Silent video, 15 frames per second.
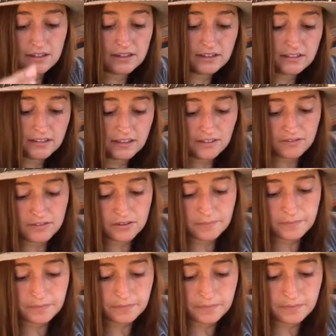that I saved,
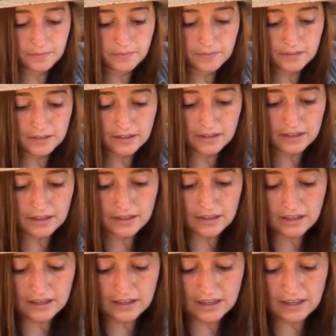
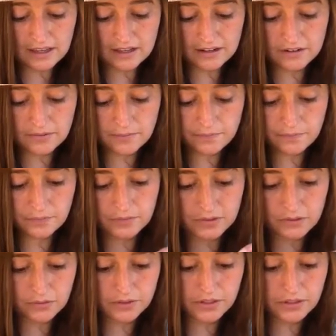and
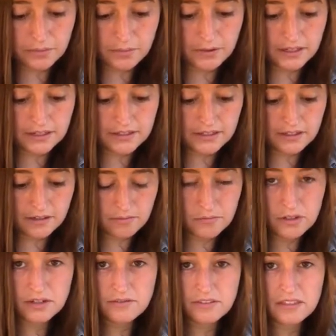when you're planting them,
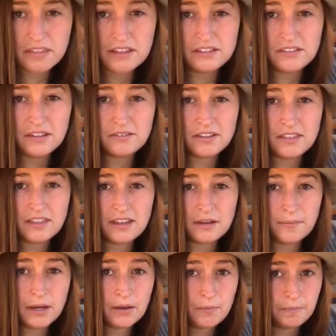one of the things you have to think
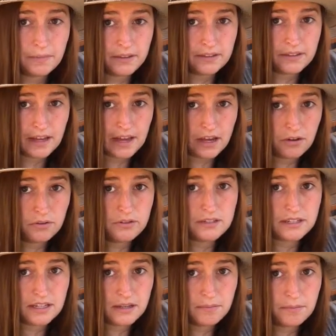about is how
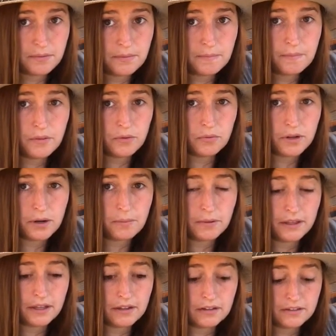deep you want to
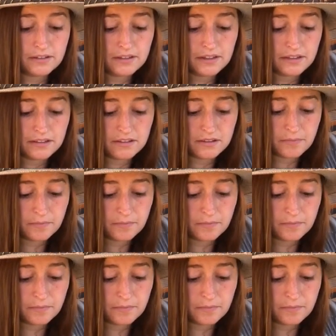plant your seeds.